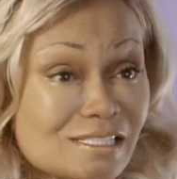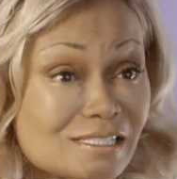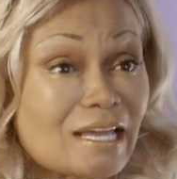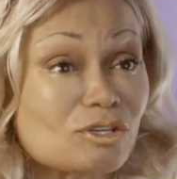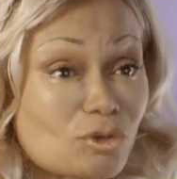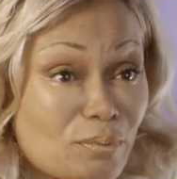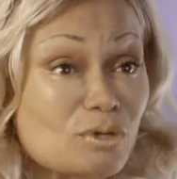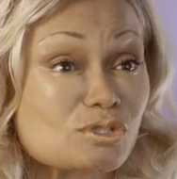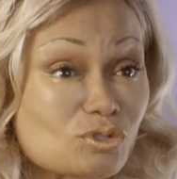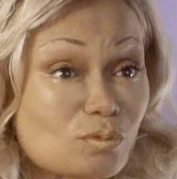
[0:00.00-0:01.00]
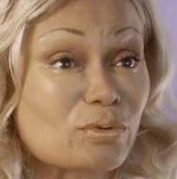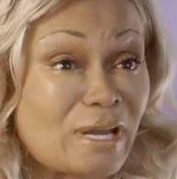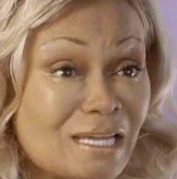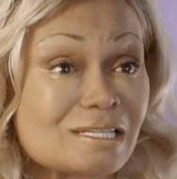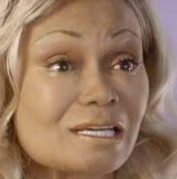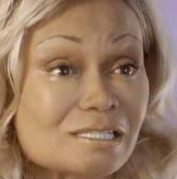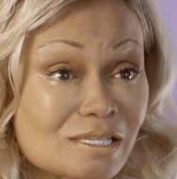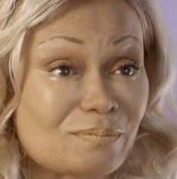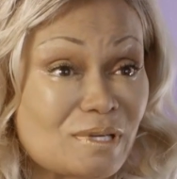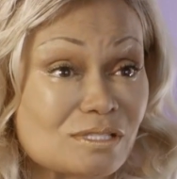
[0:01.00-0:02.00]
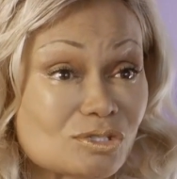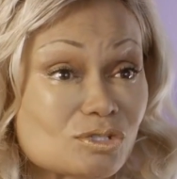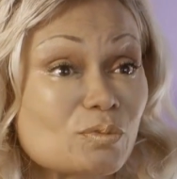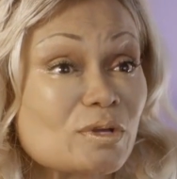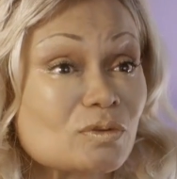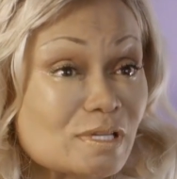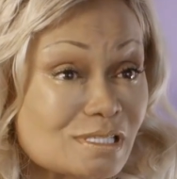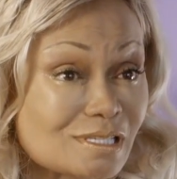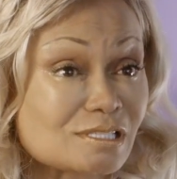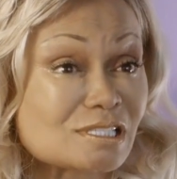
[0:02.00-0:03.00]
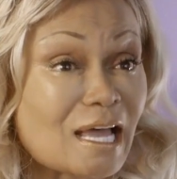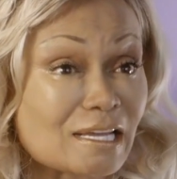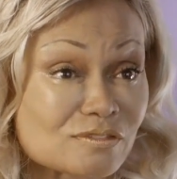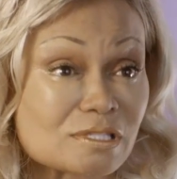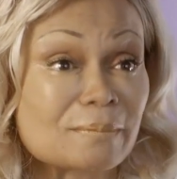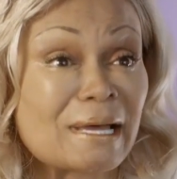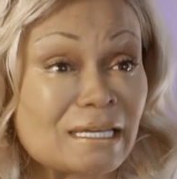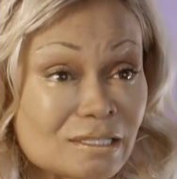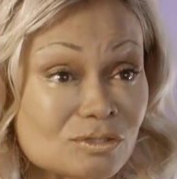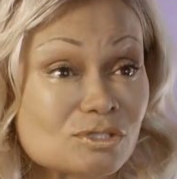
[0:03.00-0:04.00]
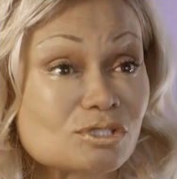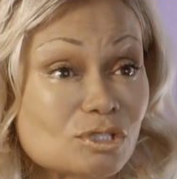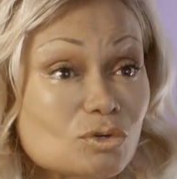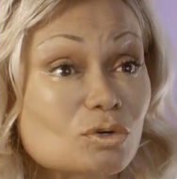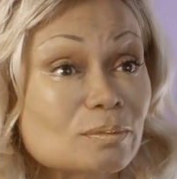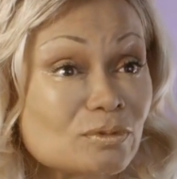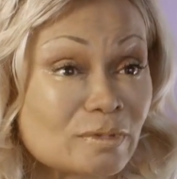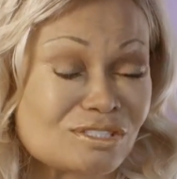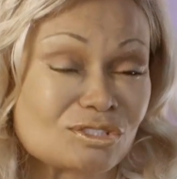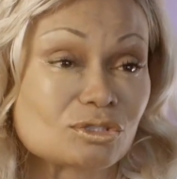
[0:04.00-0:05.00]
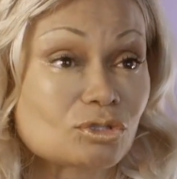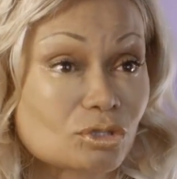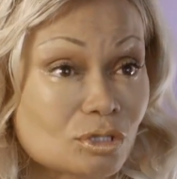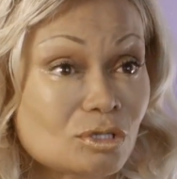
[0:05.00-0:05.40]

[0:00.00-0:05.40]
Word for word: is that your personal brand is a business, whether it's inside of somebody else's incorporation or your